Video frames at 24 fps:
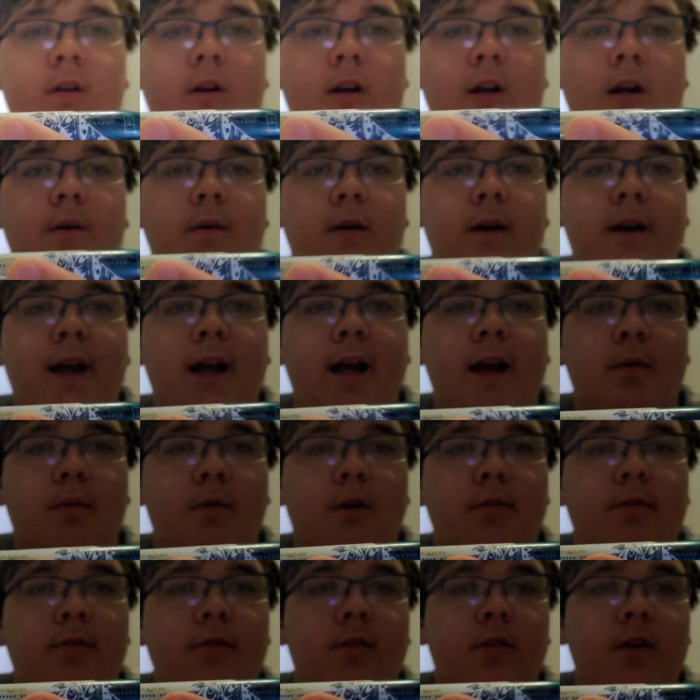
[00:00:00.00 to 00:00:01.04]
Come on,
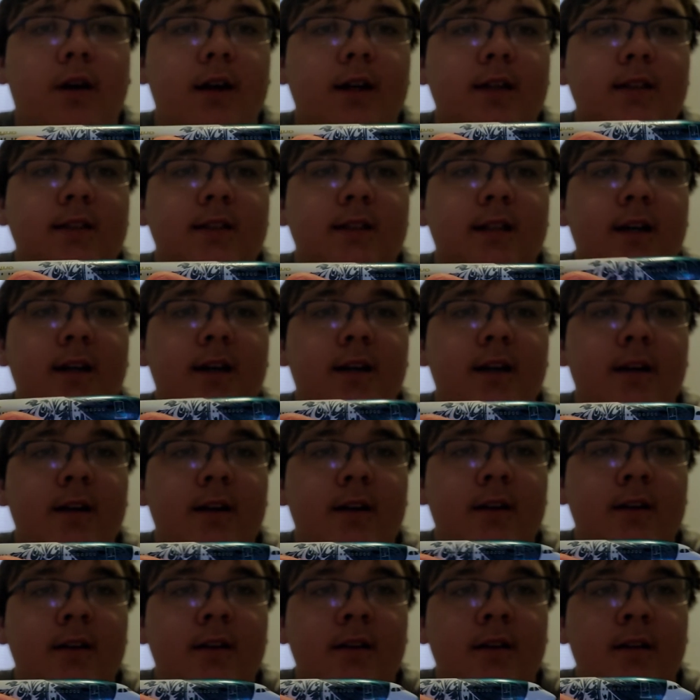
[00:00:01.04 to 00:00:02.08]
camera, focus.
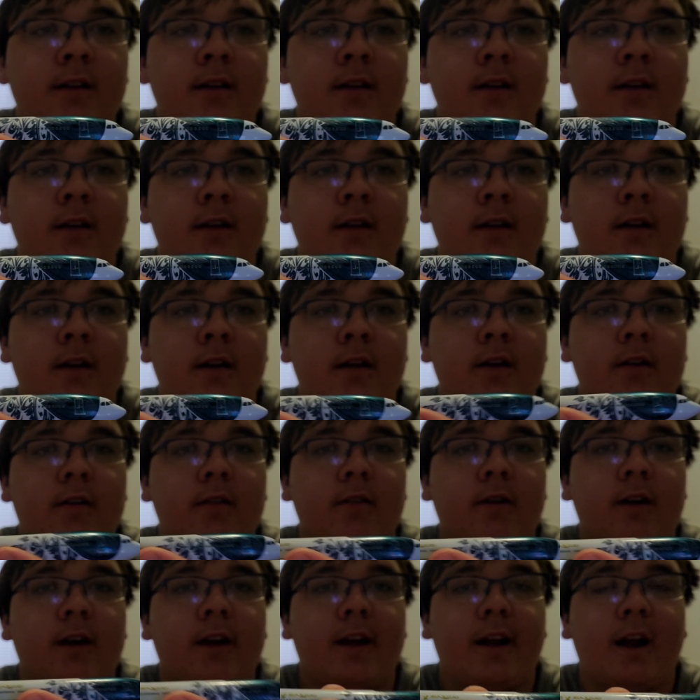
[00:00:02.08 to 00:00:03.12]

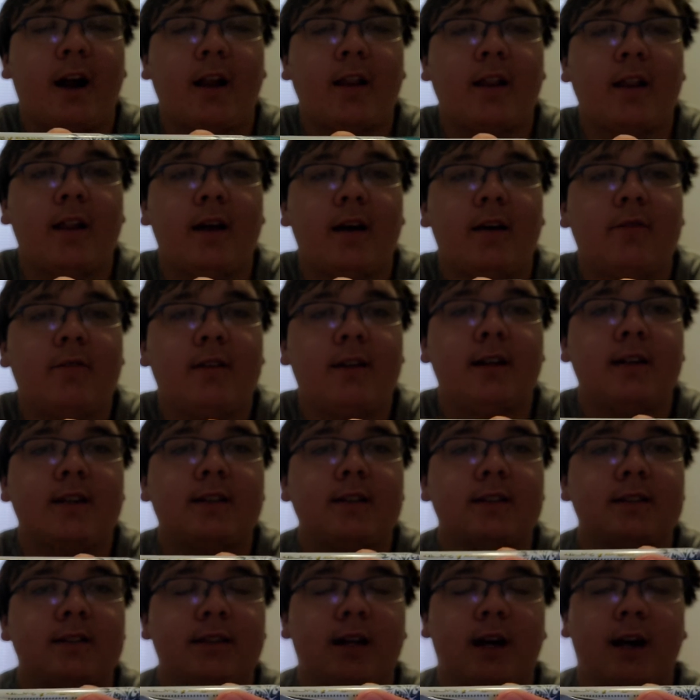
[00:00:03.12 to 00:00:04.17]
Right, I love that
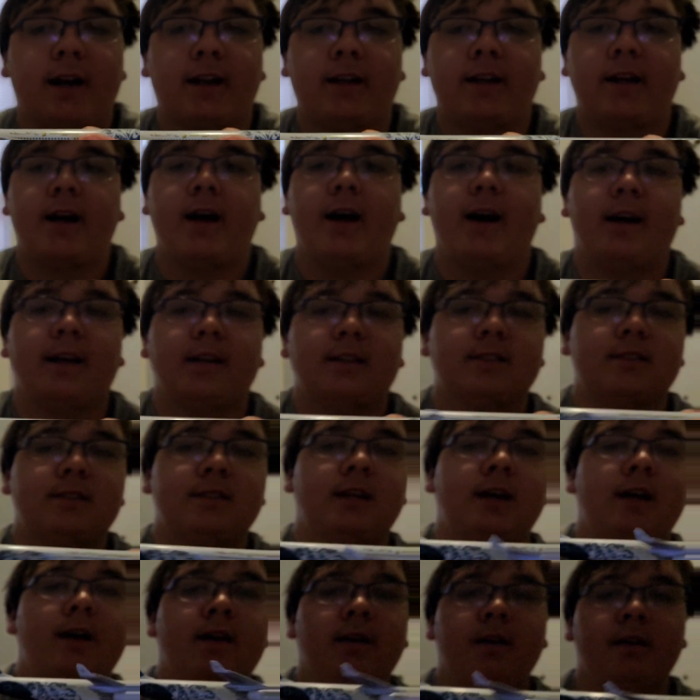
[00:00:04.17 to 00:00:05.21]
design,
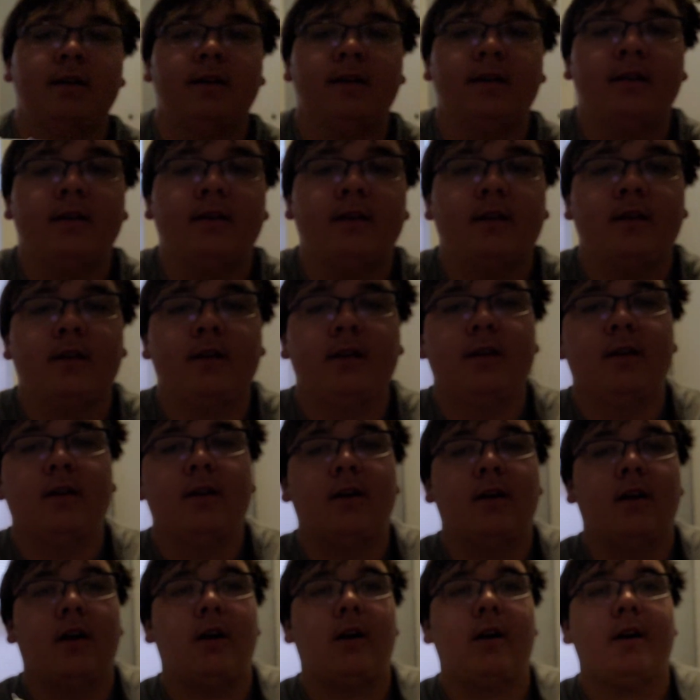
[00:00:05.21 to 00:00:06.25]
guys.
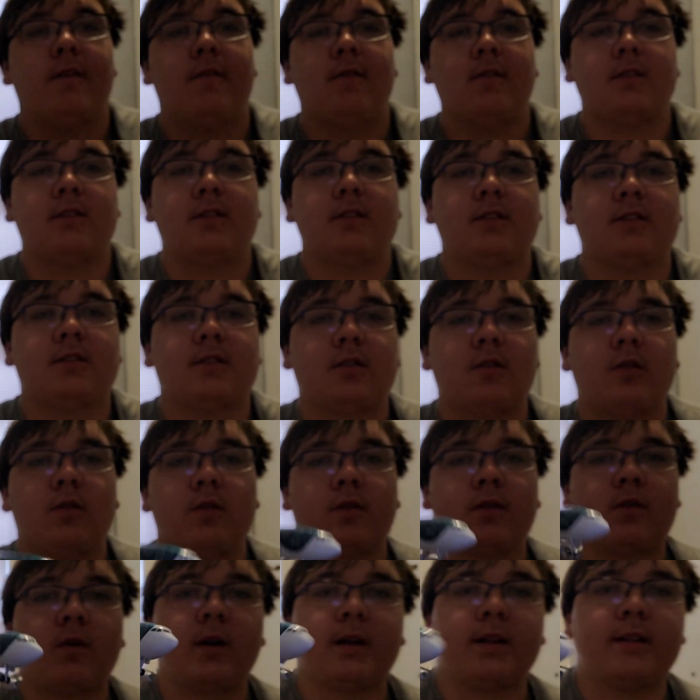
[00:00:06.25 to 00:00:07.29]
Alright, let's just go a
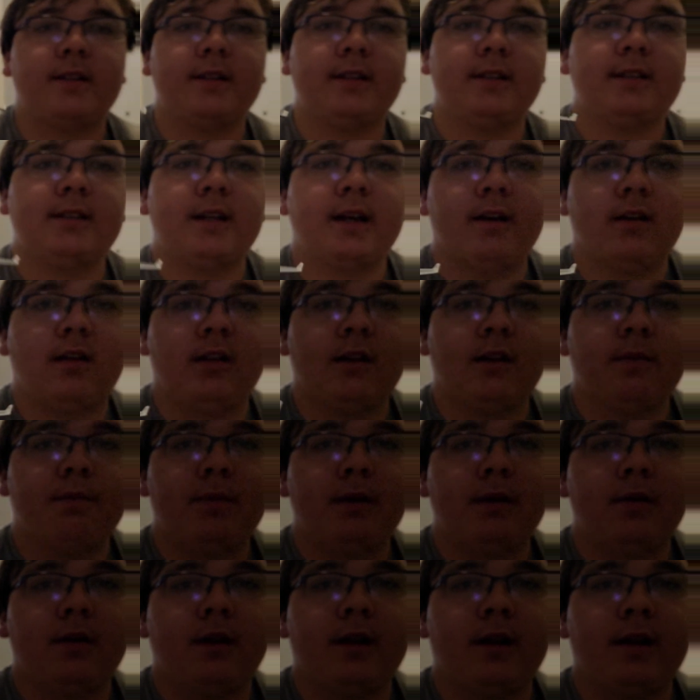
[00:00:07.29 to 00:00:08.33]
quick detail
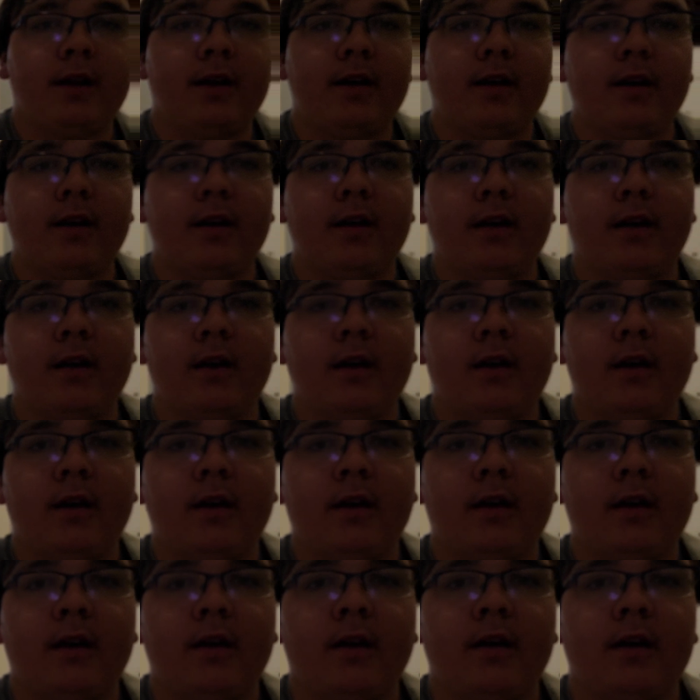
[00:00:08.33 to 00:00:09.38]
about it.
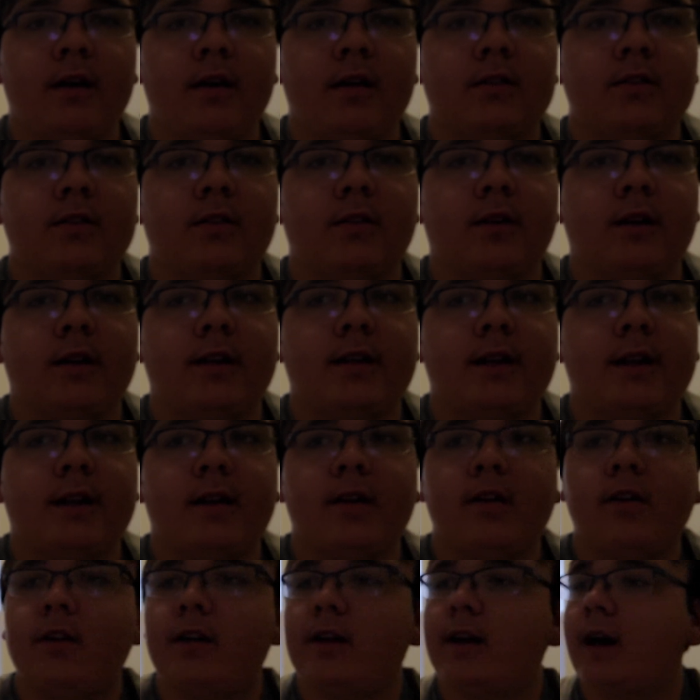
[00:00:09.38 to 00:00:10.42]
So right
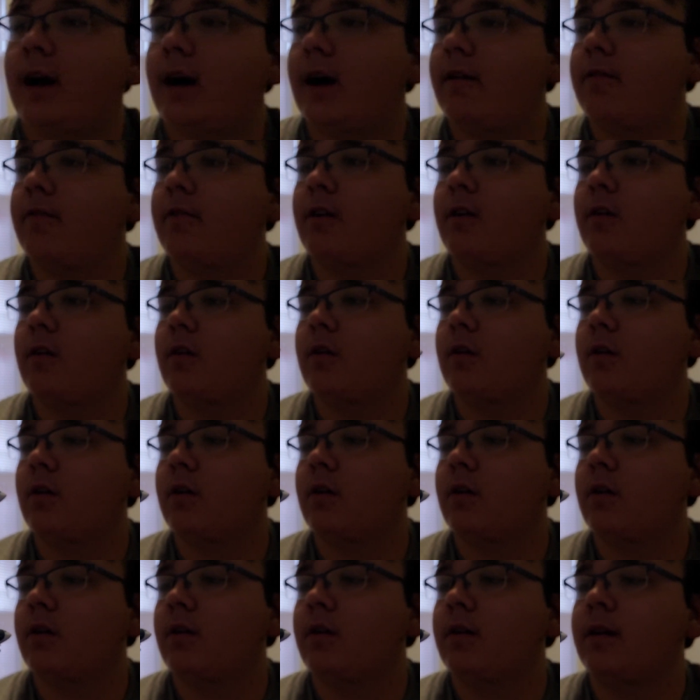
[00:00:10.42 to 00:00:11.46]
there, you have
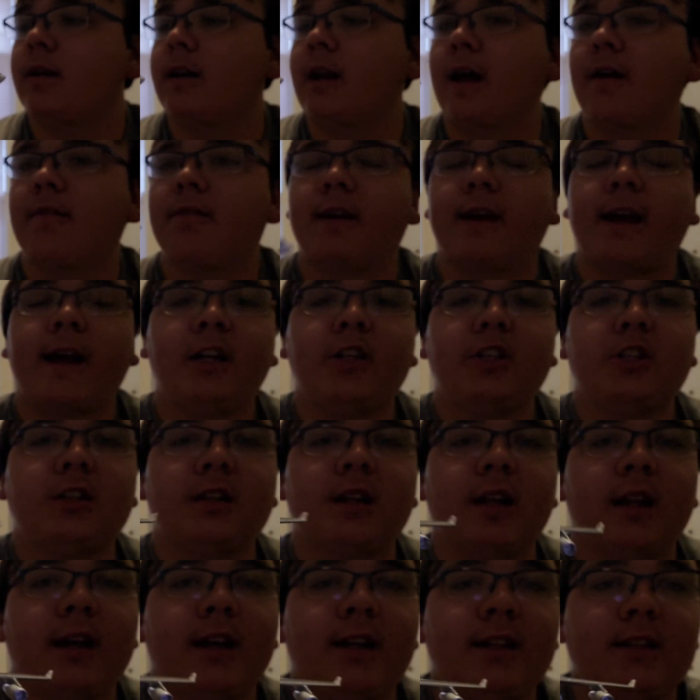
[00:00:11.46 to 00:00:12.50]
your
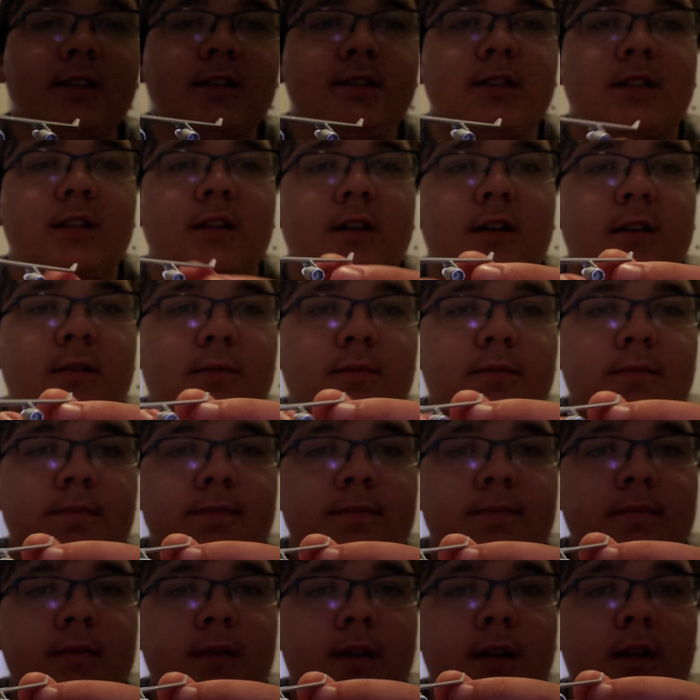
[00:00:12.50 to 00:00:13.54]
navigation lights. Um,
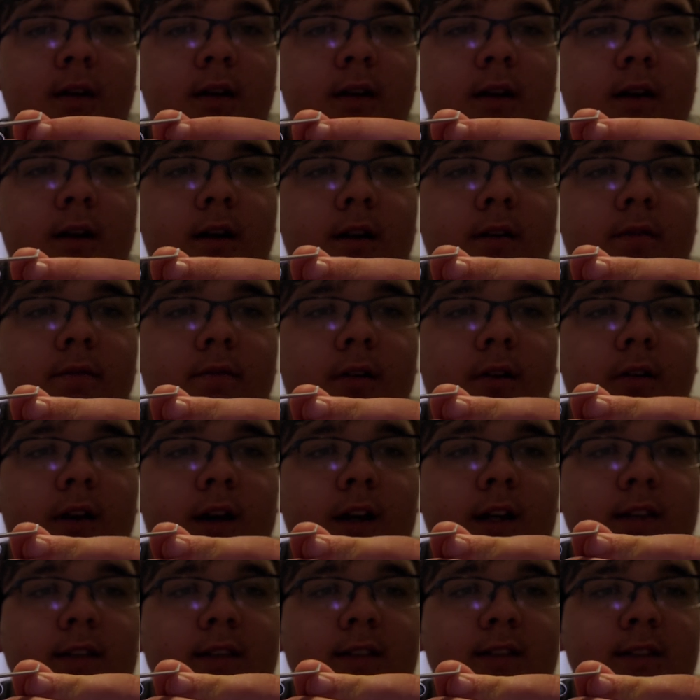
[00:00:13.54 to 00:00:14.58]

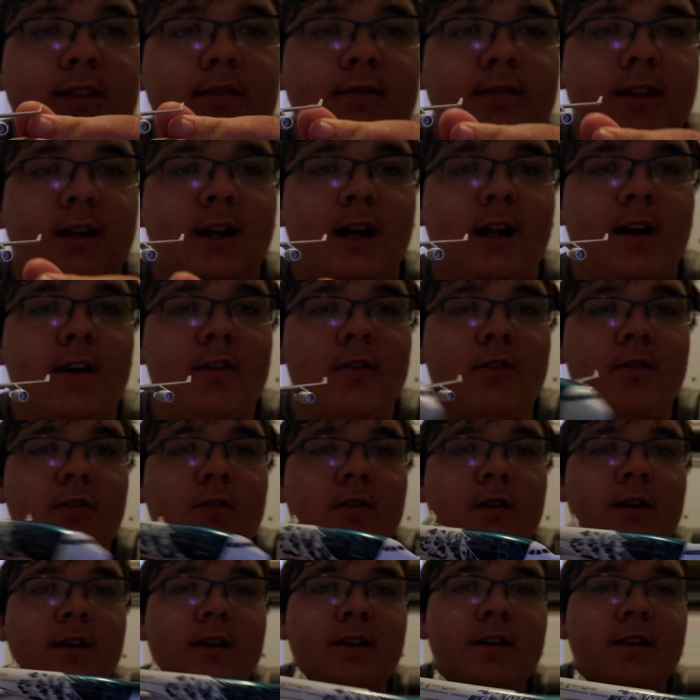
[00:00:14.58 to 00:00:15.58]
focus. Hello?